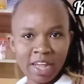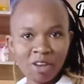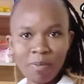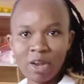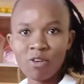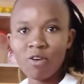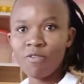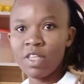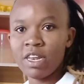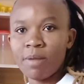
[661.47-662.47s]
that button
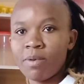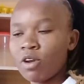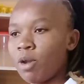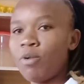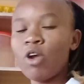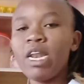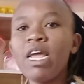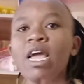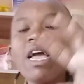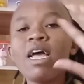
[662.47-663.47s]
of the subscription,
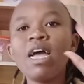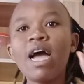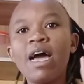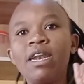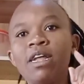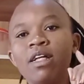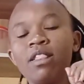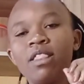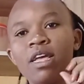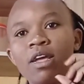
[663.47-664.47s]
and
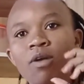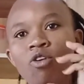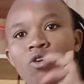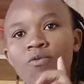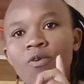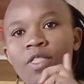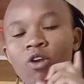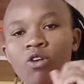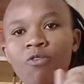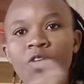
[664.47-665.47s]
for the
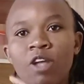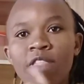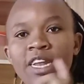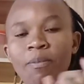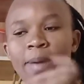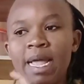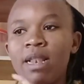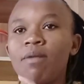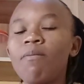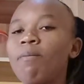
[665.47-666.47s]
notification, that
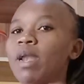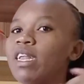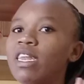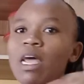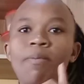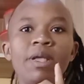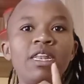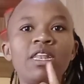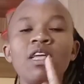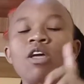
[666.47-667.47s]
bell, please tap
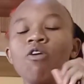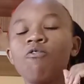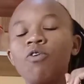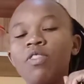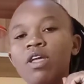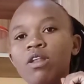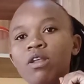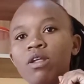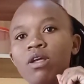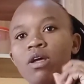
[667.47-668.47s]
it for
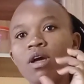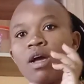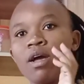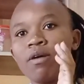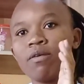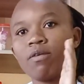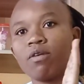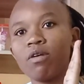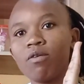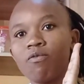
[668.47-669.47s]
the
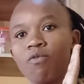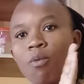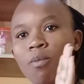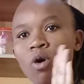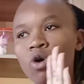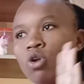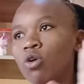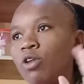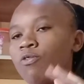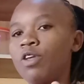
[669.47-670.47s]
for more
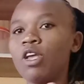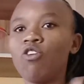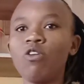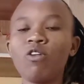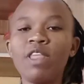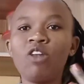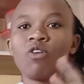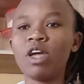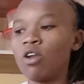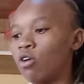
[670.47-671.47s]
notifications, so that
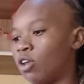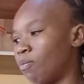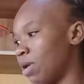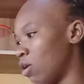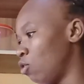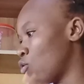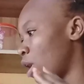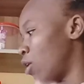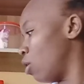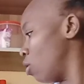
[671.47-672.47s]
you
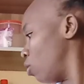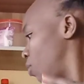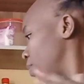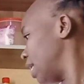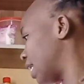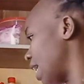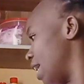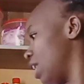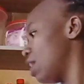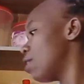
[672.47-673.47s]
cannot miss
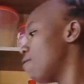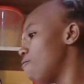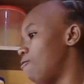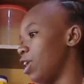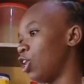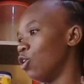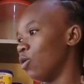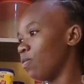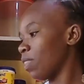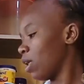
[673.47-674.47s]
any video.